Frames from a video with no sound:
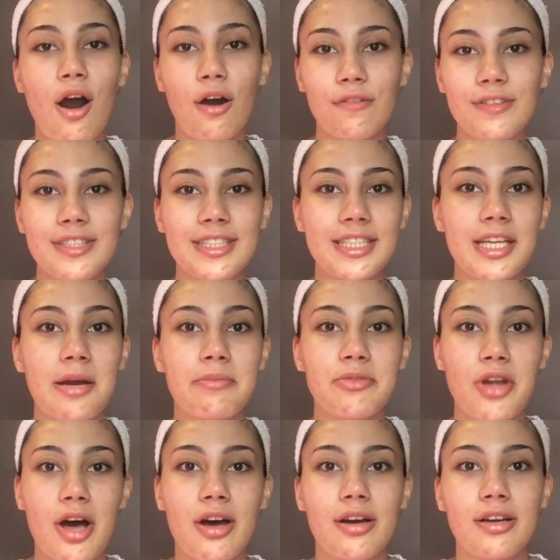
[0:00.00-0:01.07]
Obviously I'm
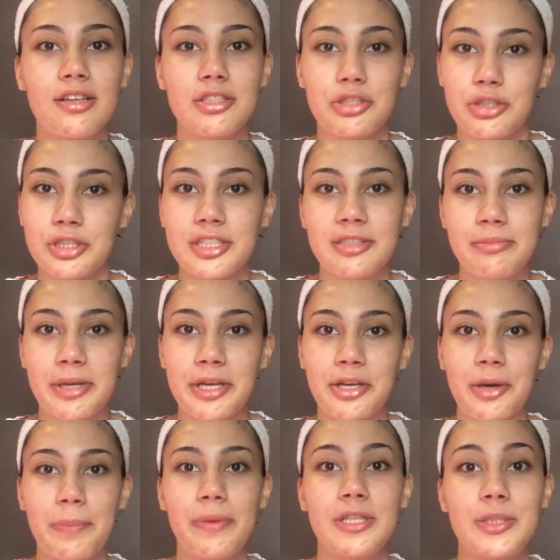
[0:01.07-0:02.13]
not as good as
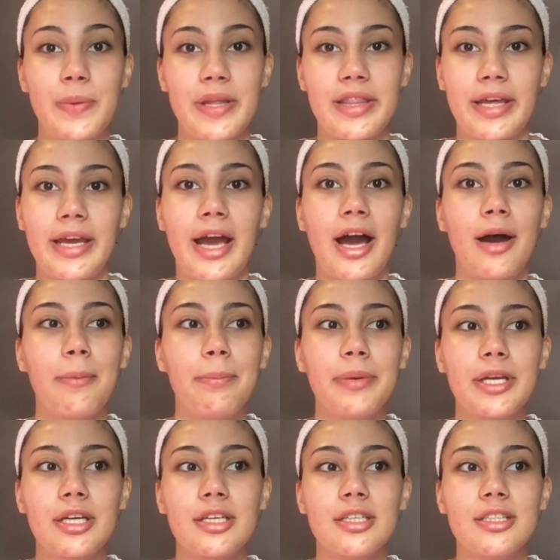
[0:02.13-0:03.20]
makeup as what they are
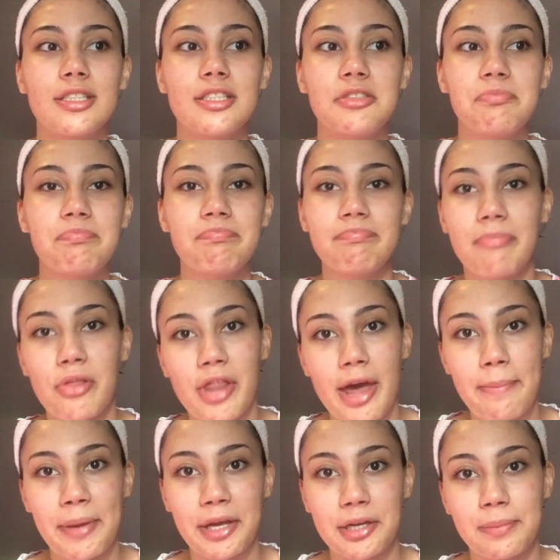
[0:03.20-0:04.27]
because they're
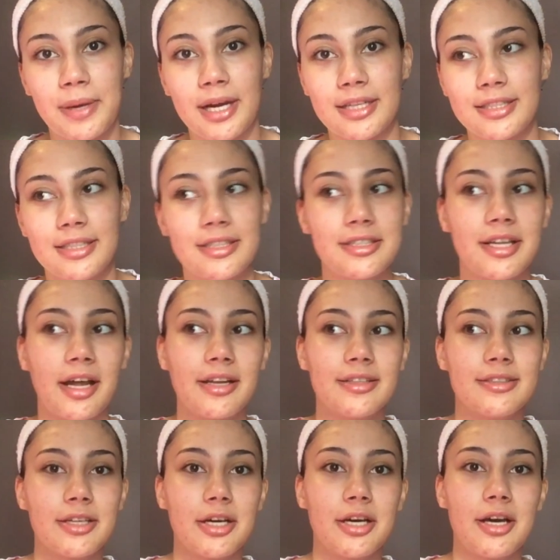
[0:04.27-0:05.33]
makeup artists
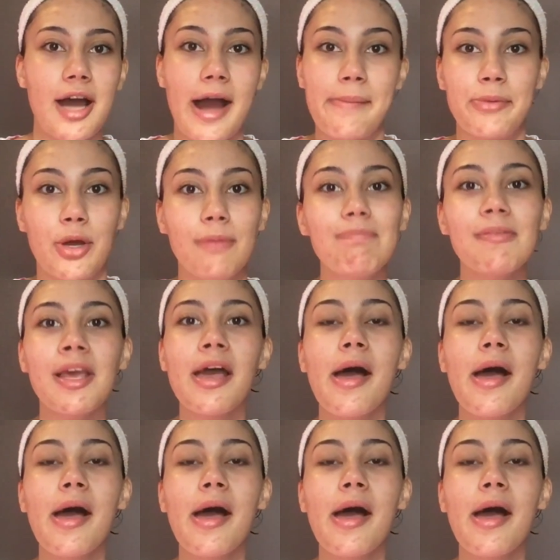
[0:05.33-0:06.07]
and I'm not.